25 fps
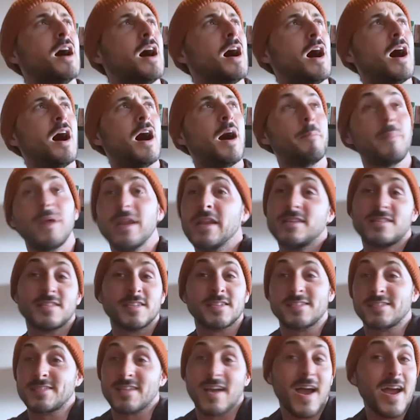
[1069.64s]
Um, and it's
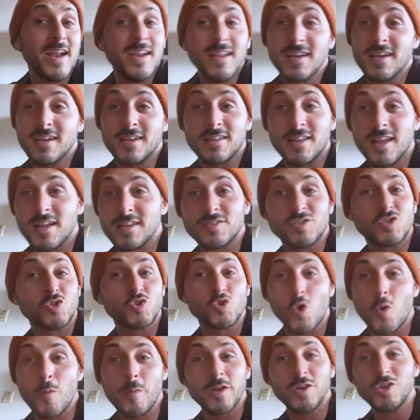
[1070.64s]
exciting that
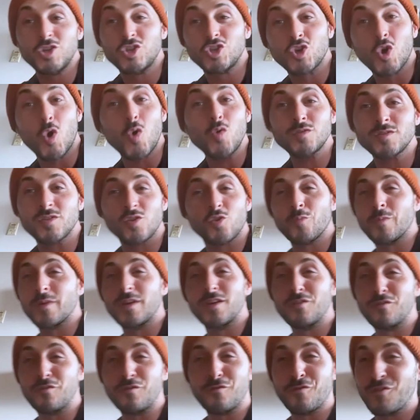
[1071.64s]
so many shows are
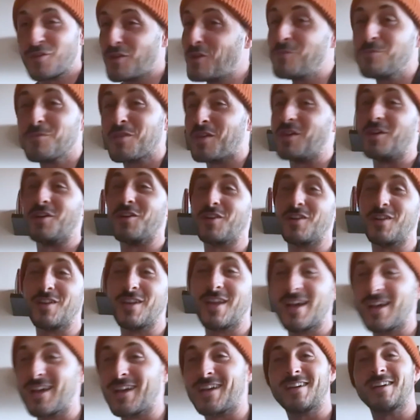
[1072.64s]
being filmed here.
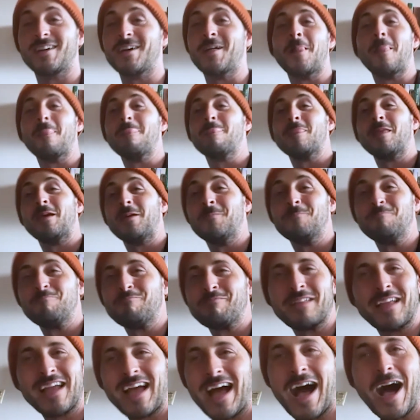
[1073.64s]
Like,
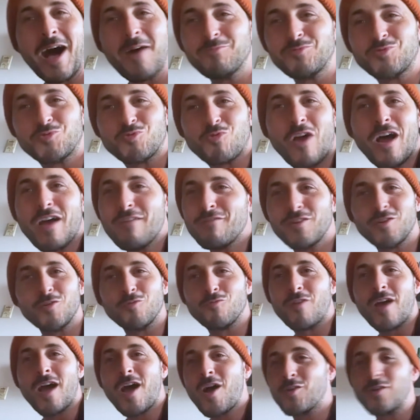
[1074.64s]
absolutely. I'm driving
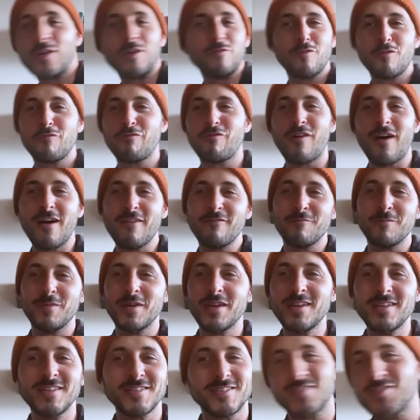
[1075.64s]
around every five
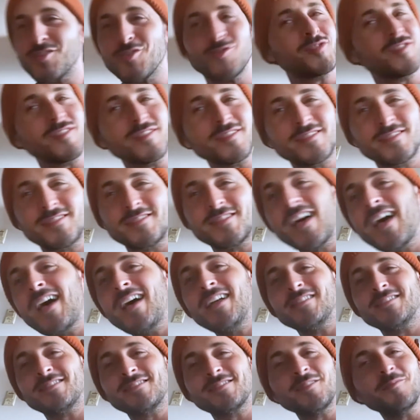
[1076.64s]
minutes. There's a
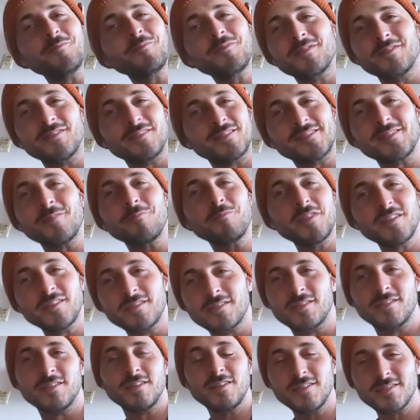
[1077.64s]
set. Some, something
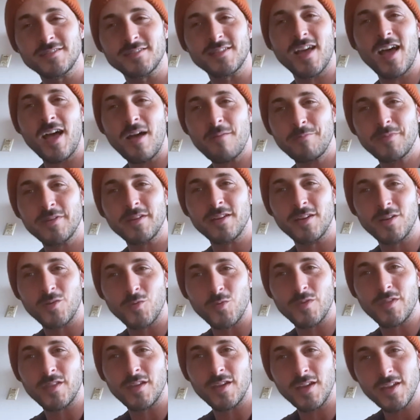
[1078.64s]
good is happening
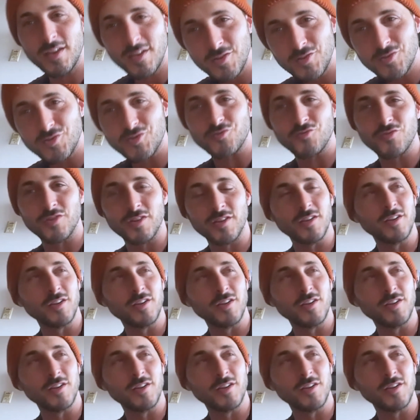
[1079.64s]
with the industry